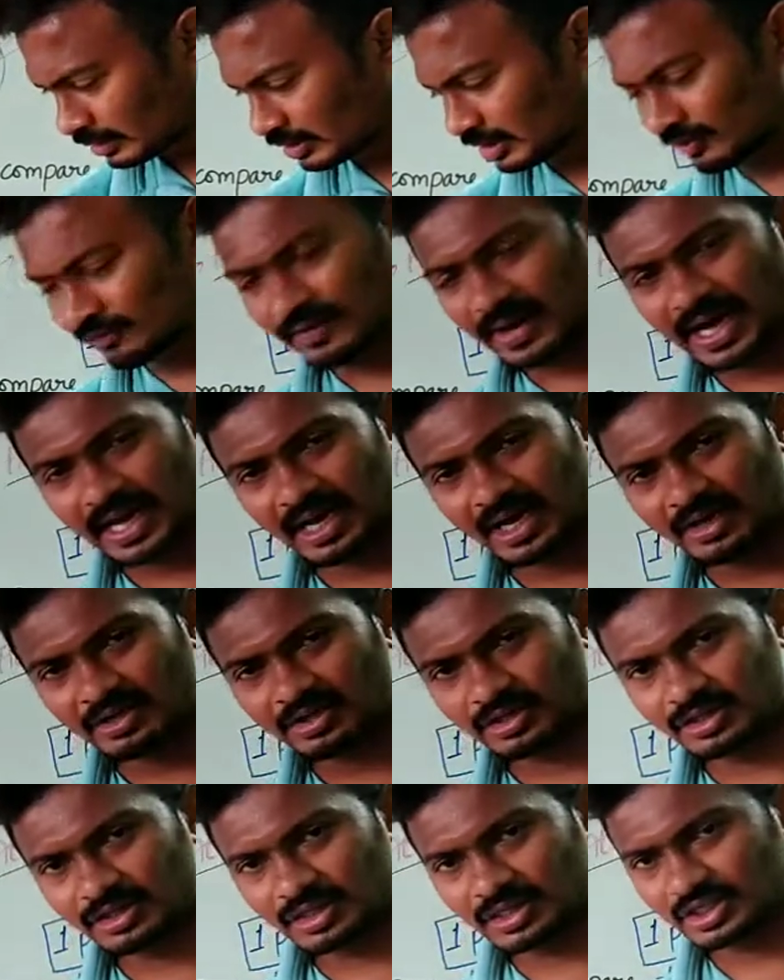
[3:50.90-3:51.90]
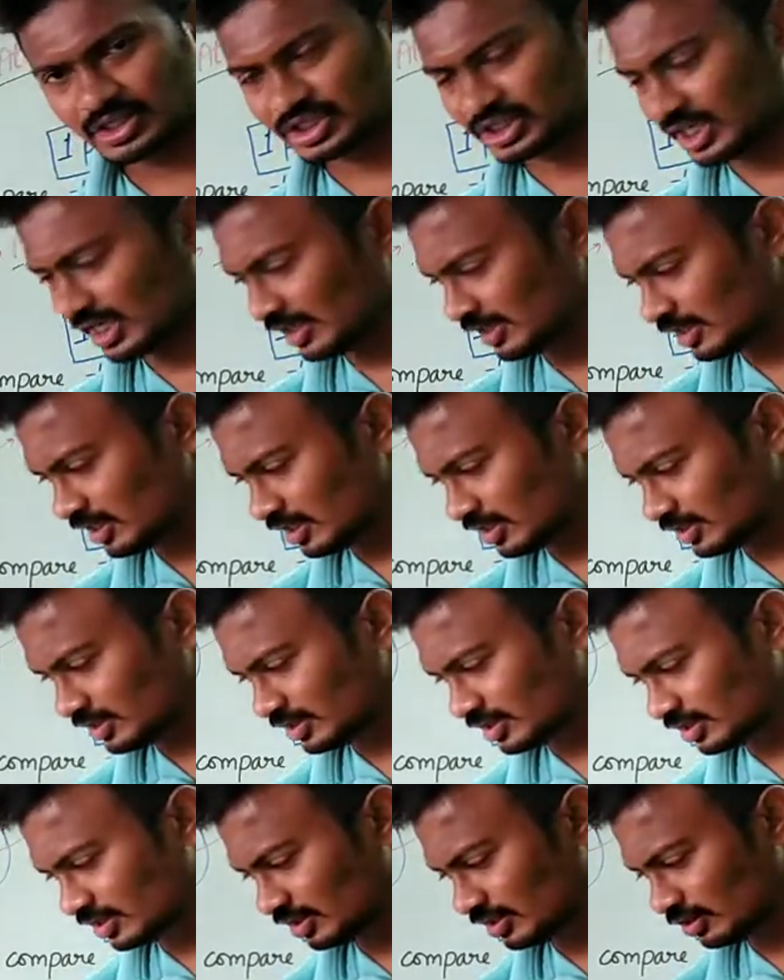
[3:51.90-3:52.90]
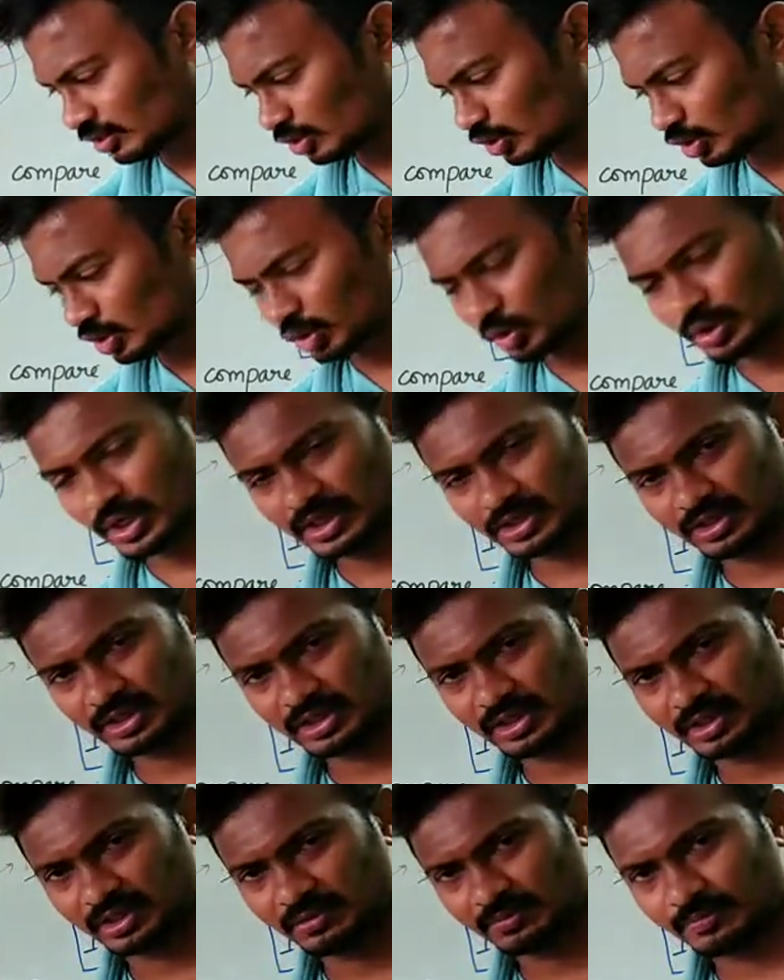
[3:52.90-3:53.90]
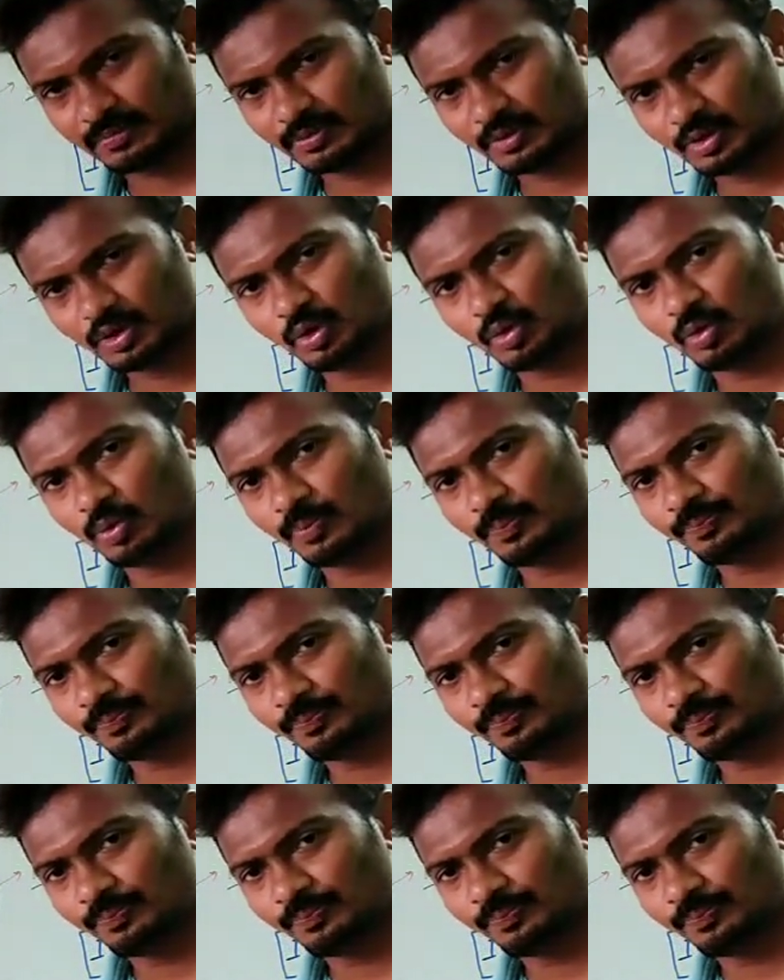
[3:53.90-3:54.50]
the valence shell is 2s here, 2,